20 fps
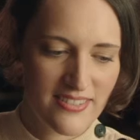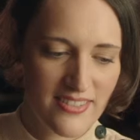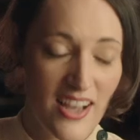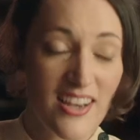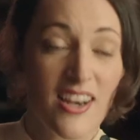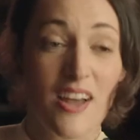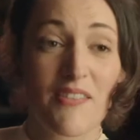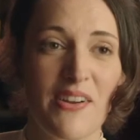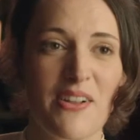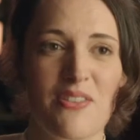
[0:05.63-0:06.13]
I
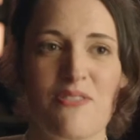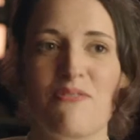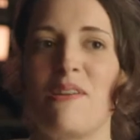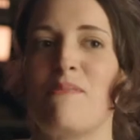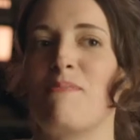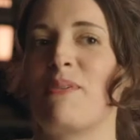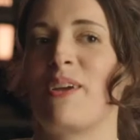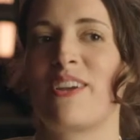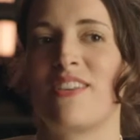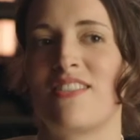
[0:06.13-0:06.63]
love
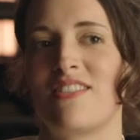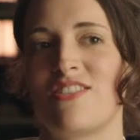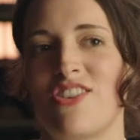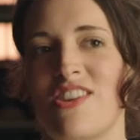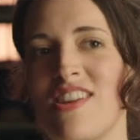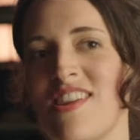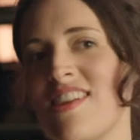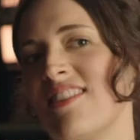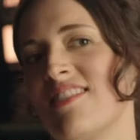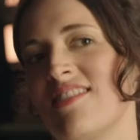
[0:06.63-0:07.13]
L3 because
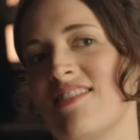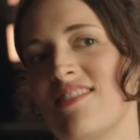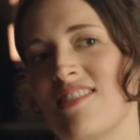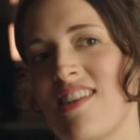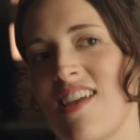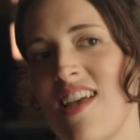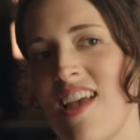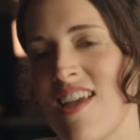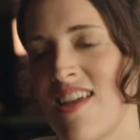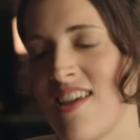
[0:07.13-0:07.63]
she is
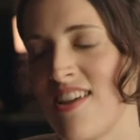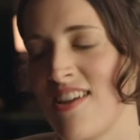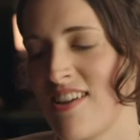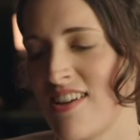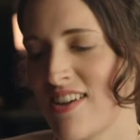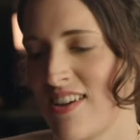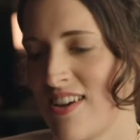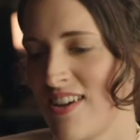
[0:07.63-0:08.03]
a